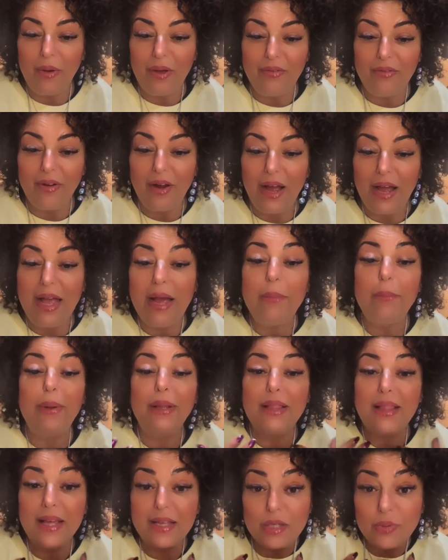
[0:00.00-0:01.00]
however I am,
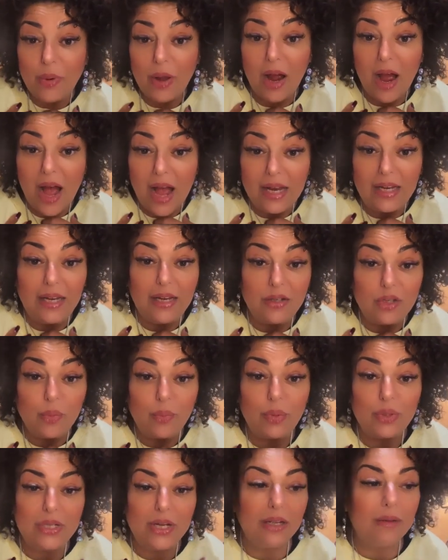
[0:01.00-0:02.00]
but that's where I need to
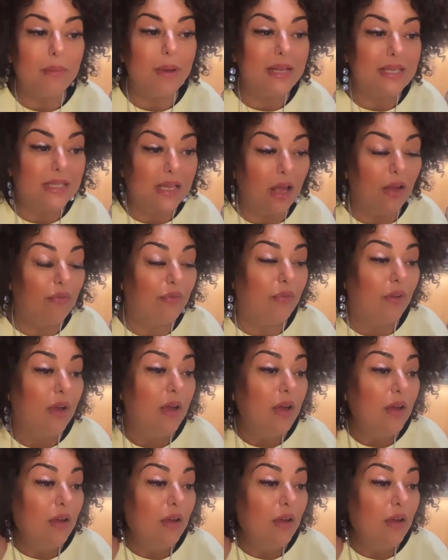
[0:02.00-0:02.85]
protect myself